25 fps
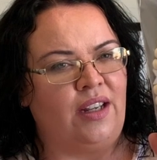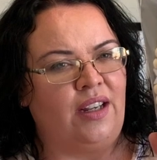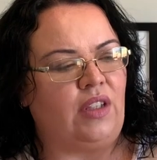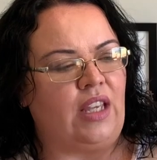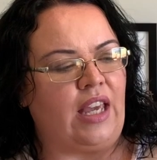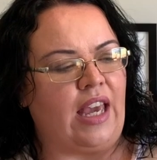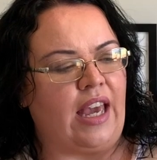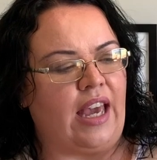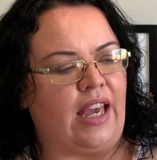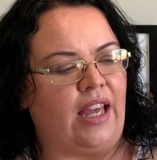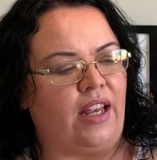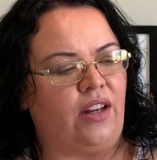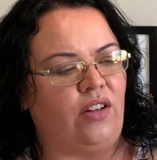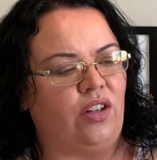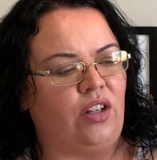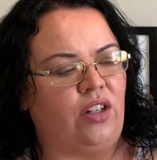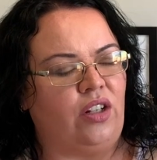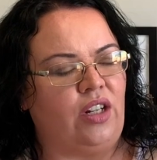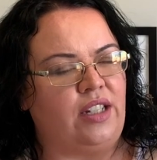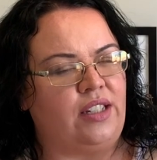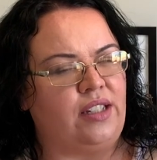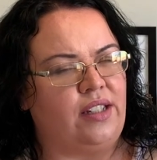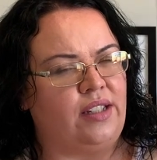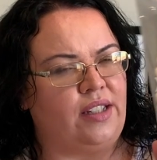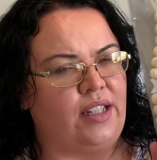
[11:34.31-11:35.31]
Yeah, not
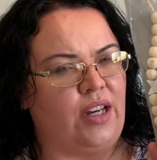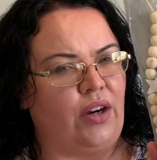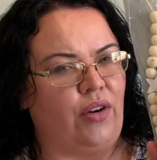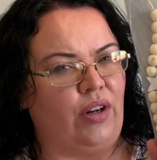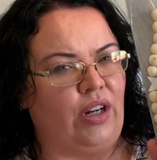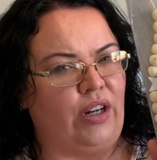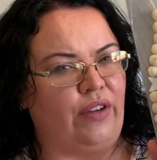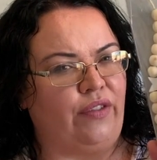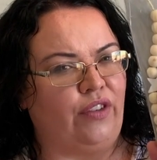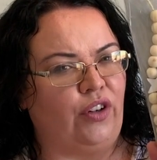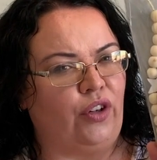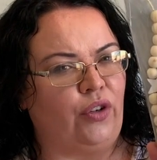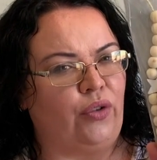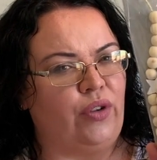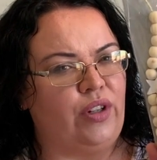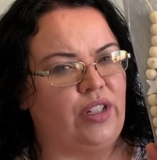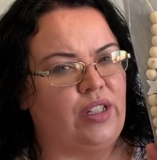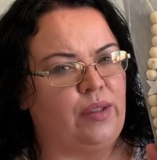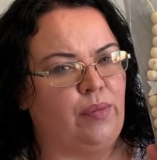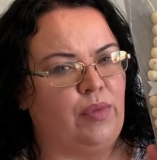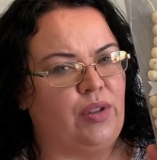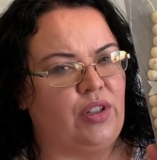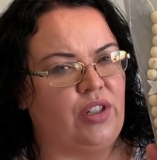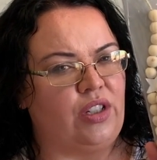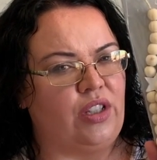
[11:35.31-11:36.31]
necessarily for
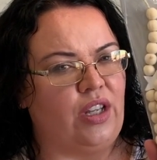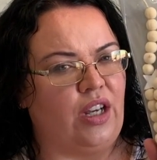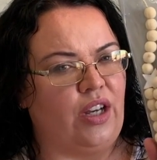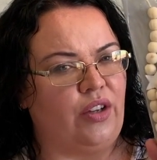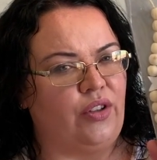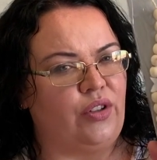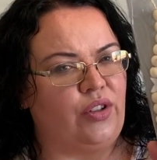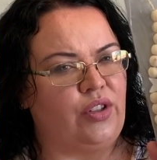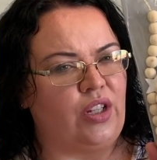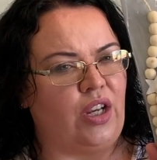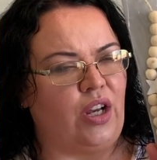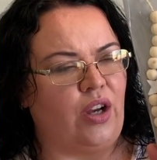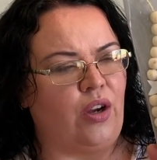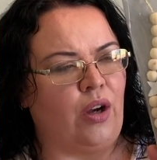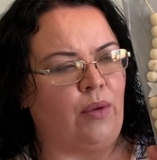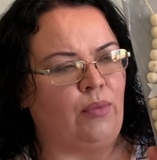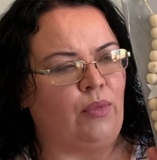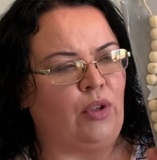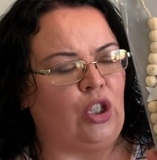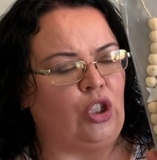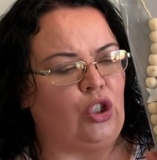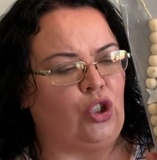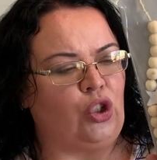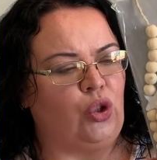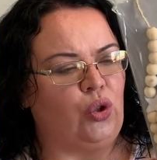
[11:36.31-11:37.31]
Christmas though. So I'm
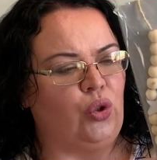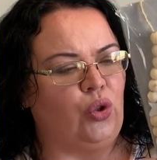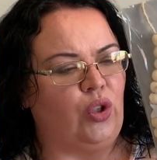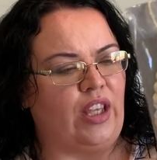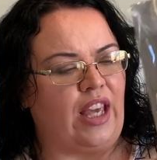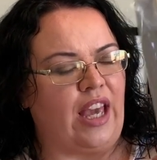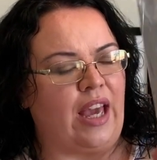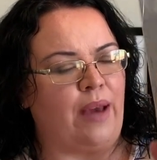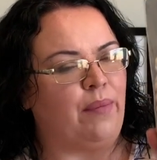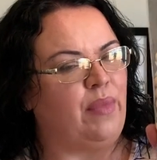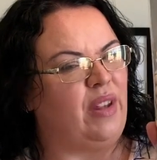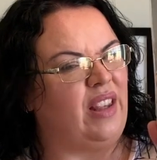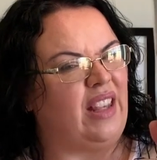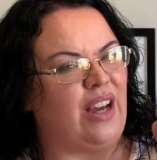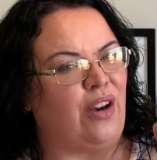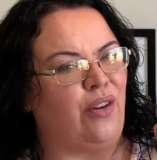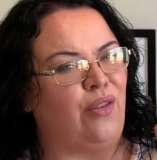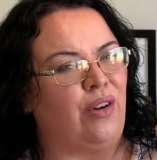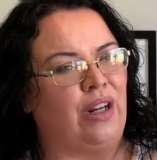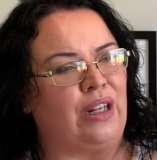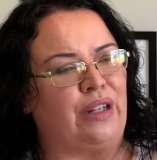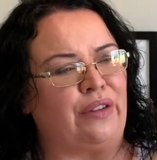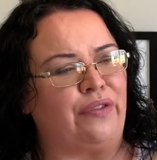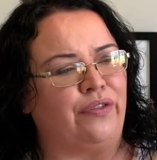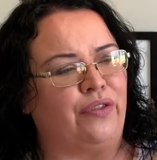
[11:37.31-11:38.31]
not sure yet. But they
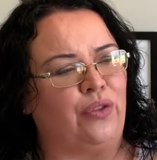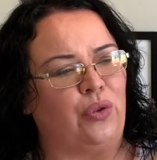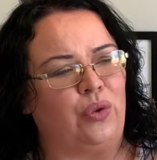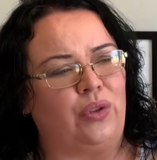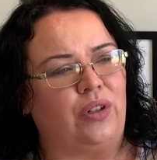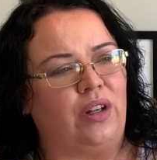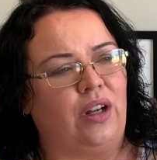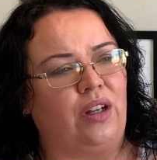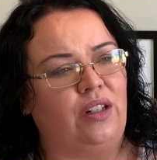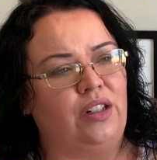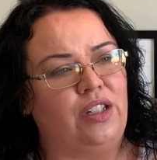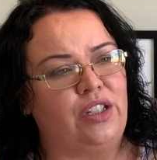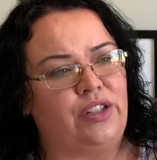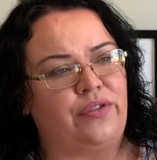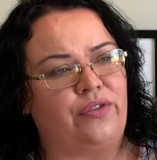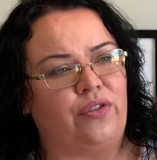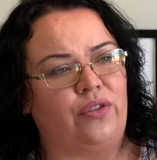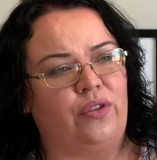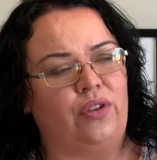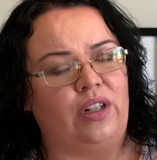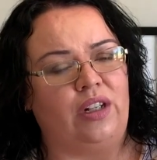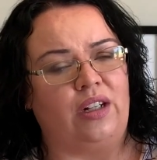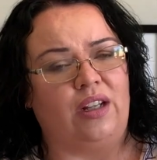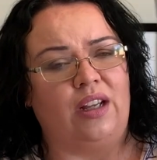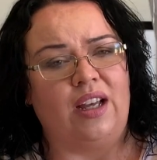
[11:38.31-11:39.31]
were only $4
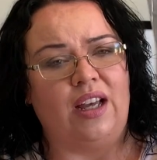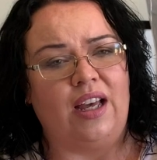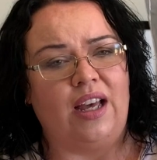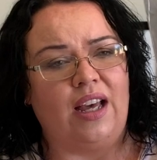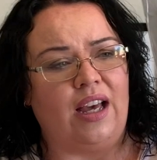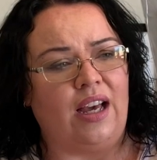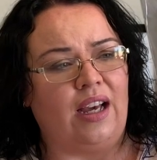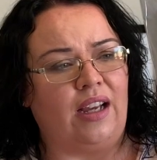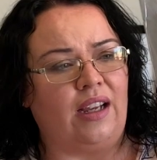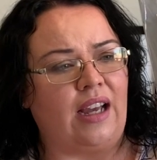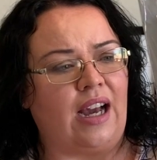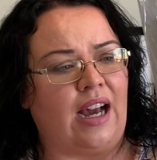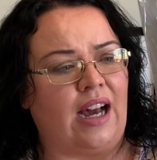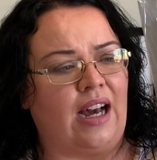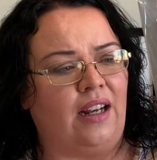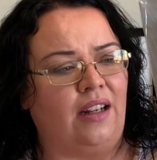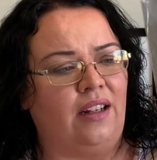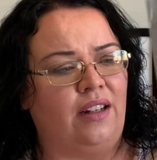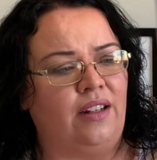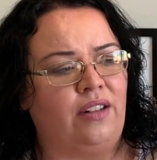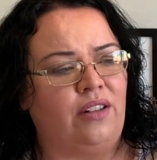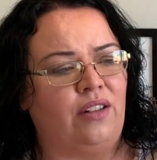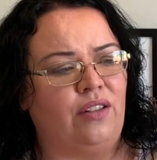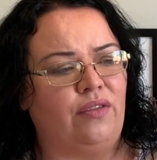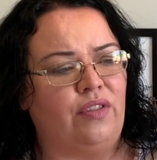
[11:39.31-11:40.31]
for a
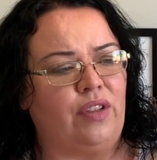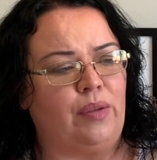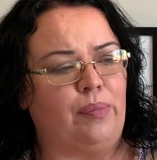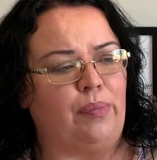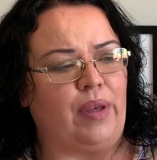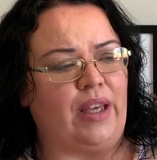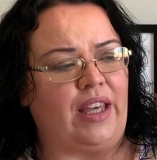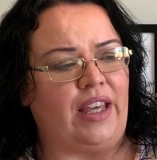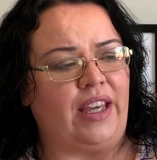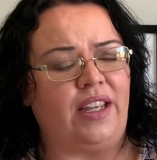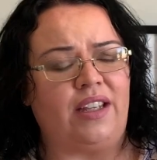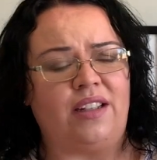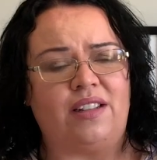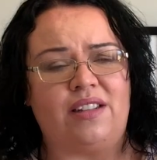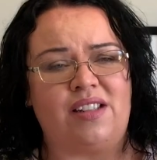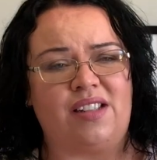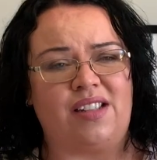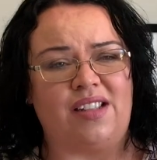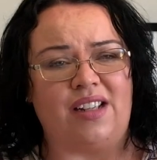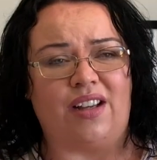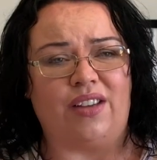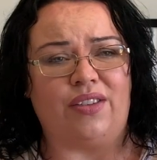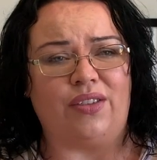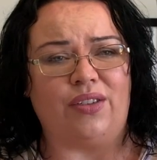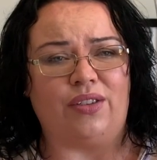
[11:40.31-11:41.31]
garland of the beads.
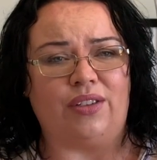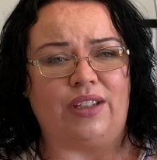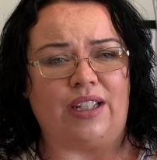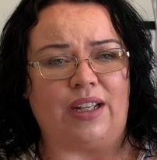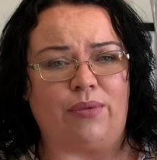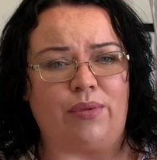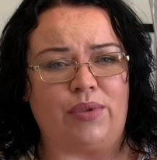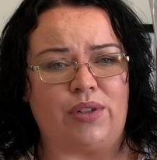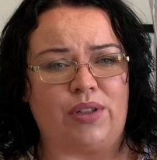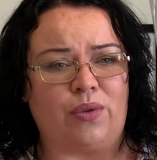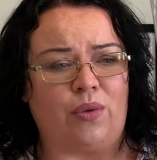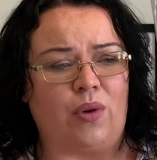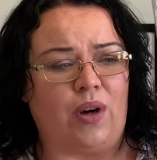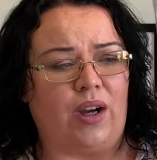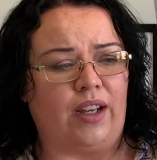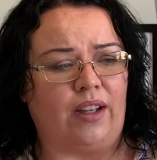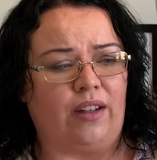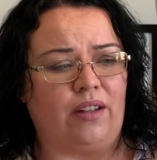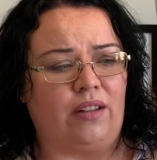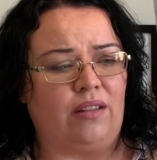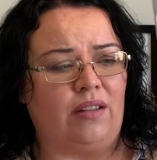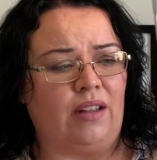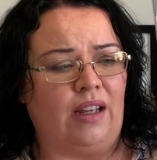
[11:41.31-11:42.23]
So I thought that was quite